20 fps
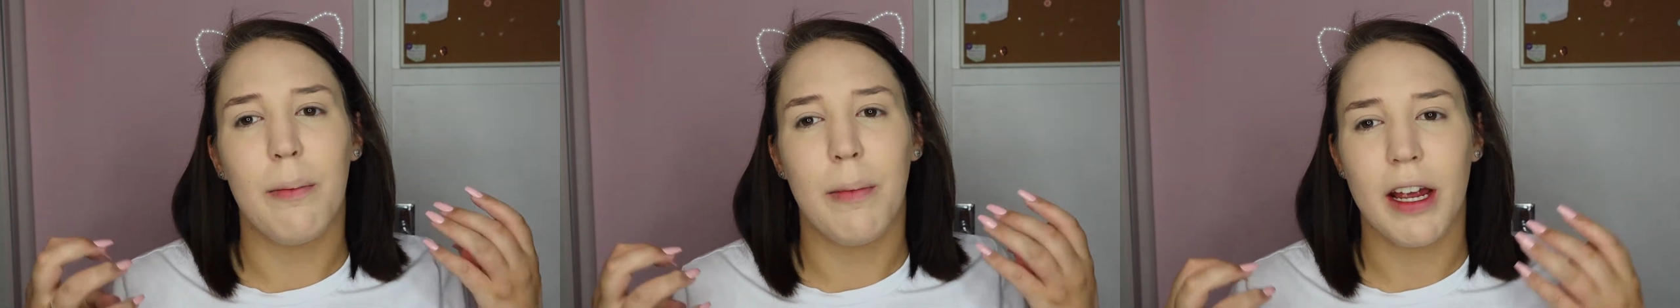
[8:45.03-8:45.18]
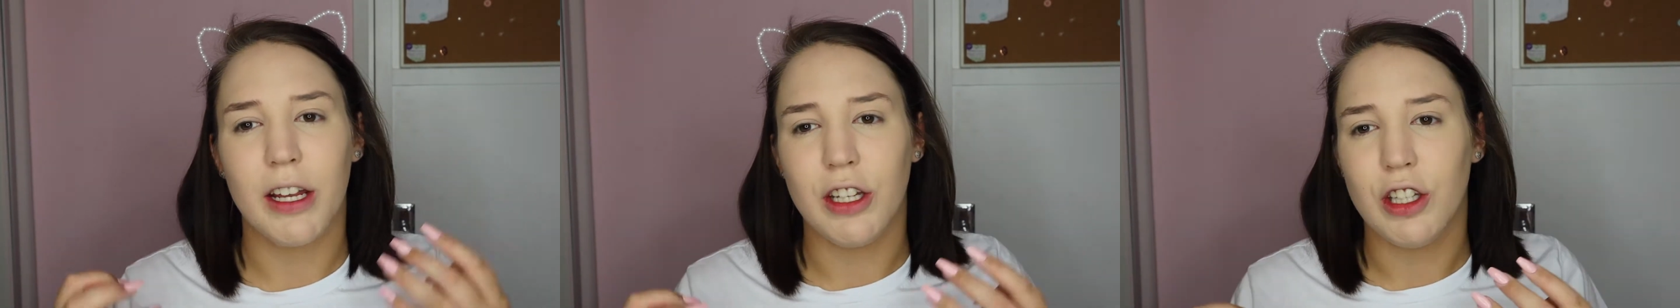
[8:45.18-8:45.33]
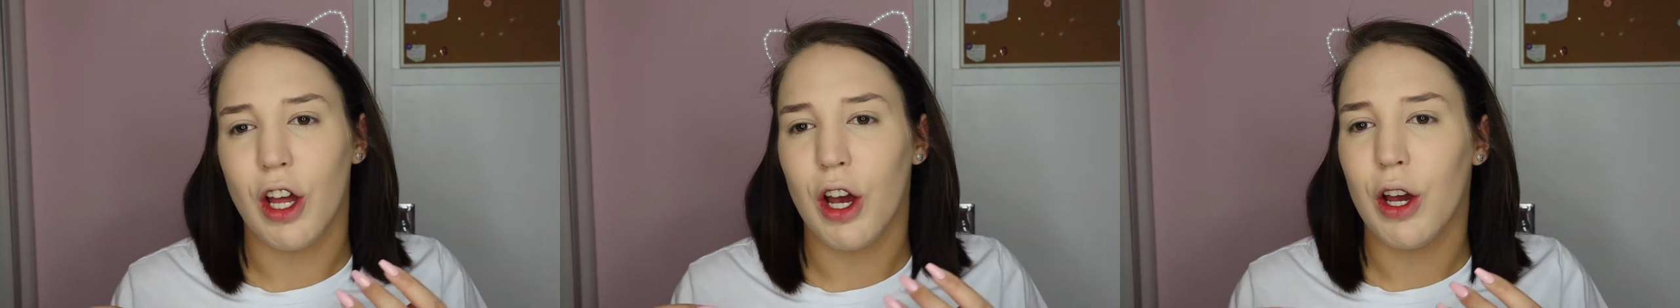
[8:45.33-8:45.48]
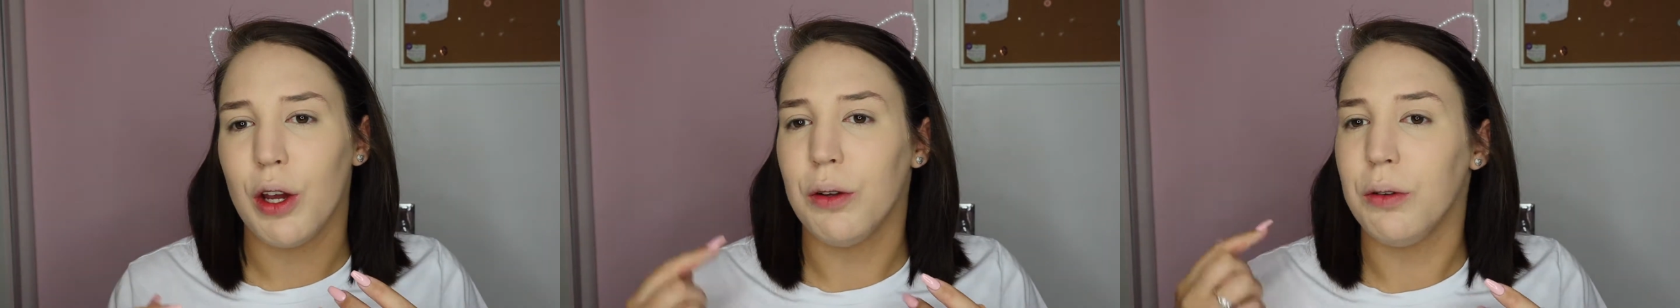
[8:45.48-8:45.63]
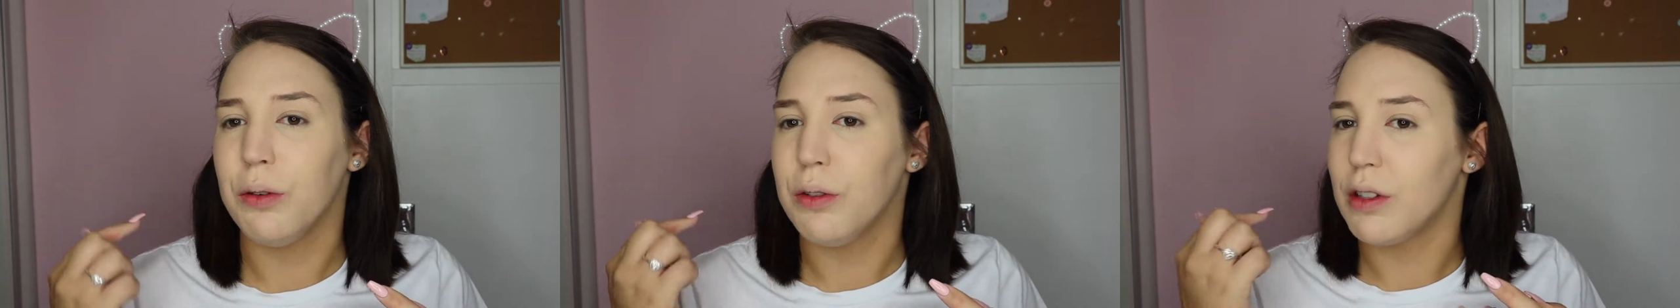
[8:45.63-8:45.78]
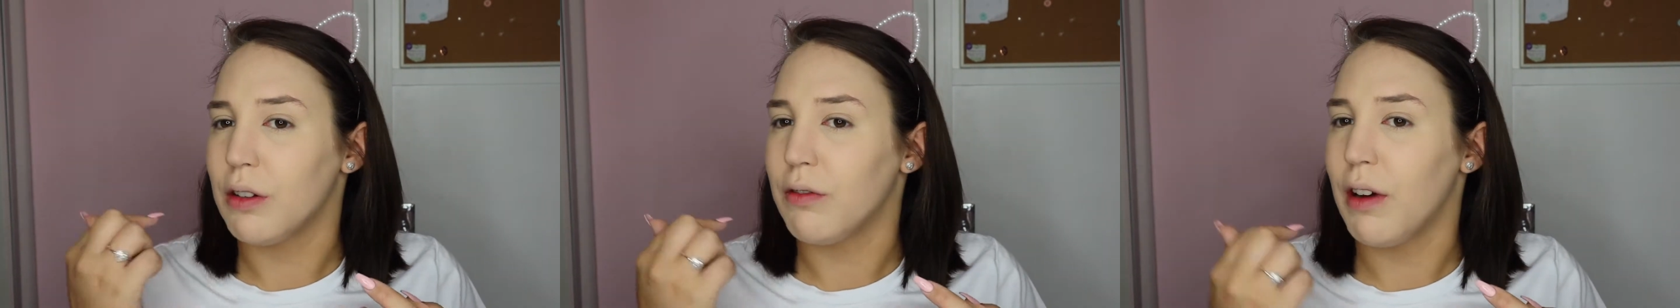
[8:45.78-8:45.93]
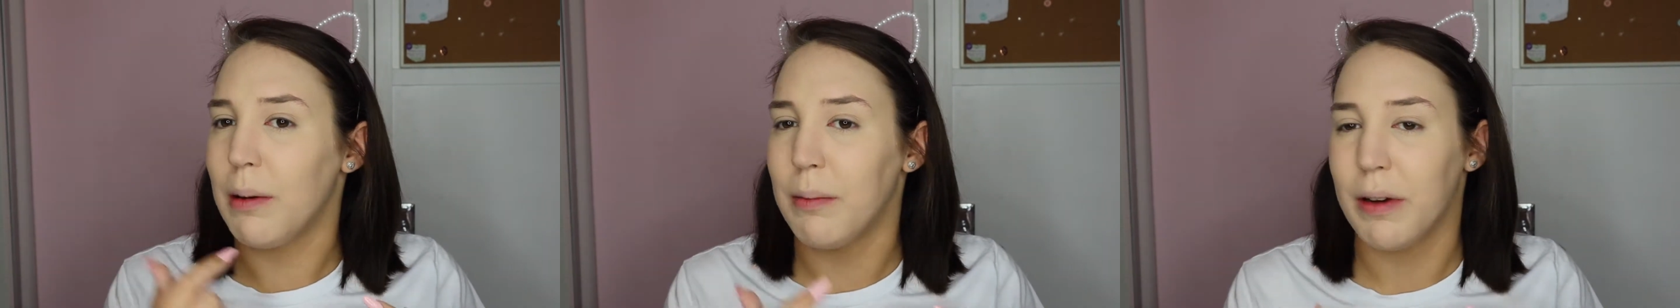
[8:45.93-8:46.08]
my nose,
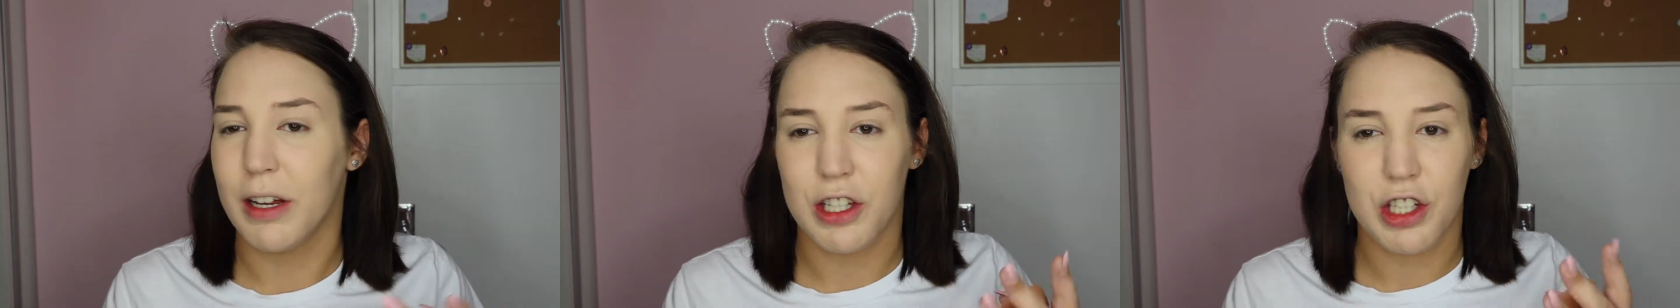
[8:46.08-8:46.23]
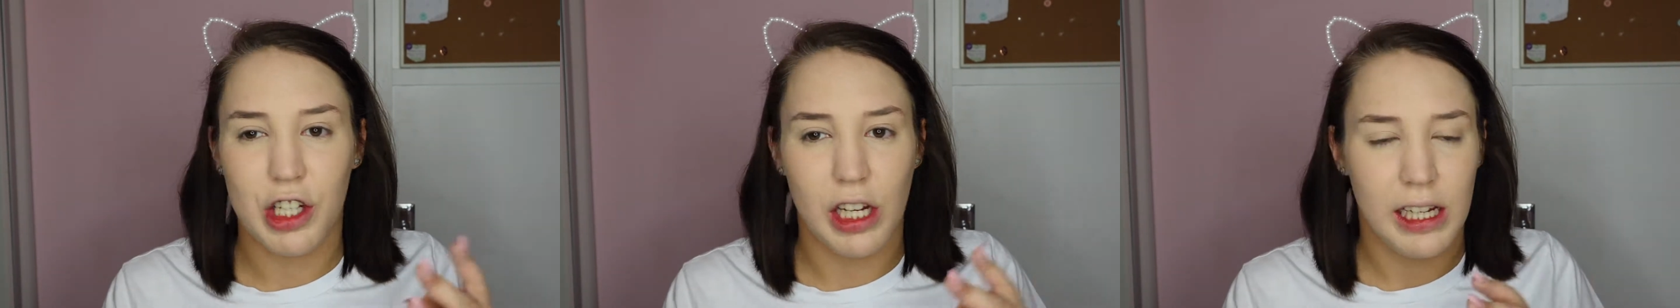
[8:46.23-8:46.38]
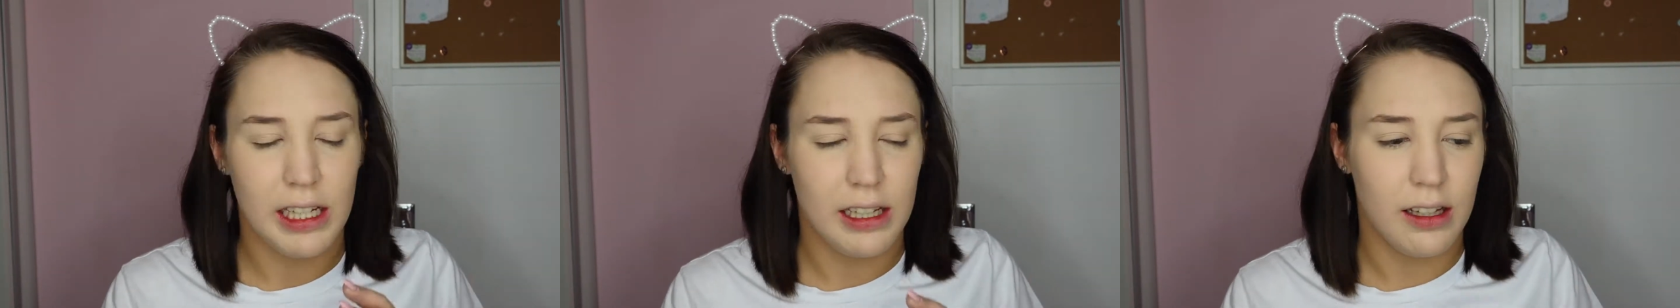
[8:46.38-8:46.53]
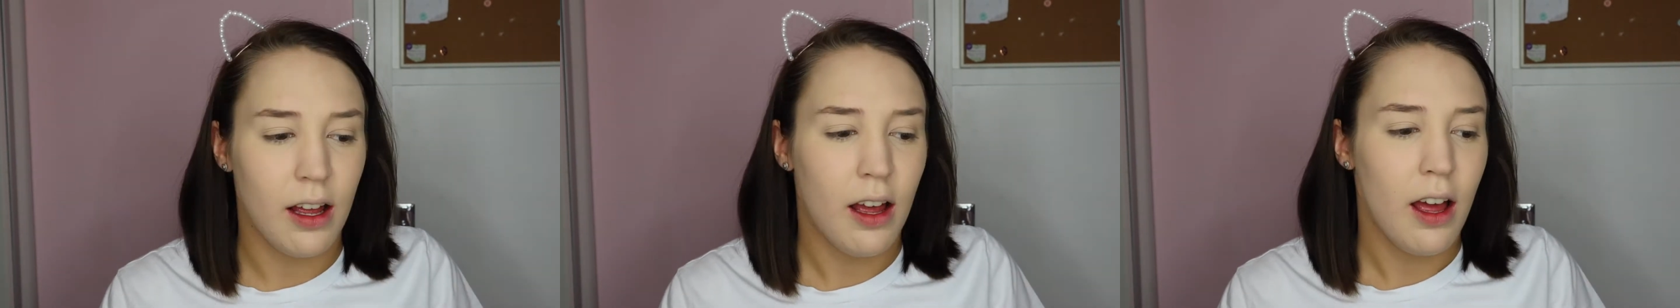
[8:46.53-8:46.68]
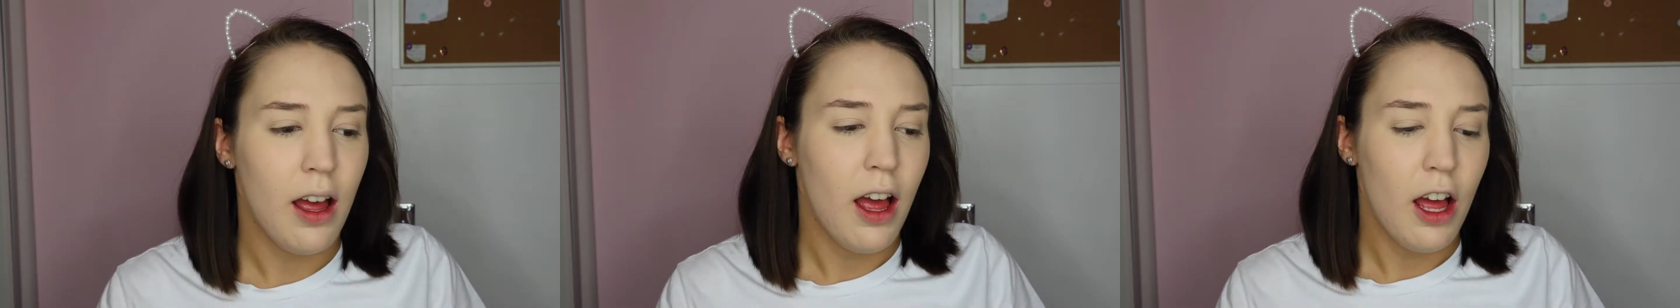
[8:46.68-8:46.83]
around my chin,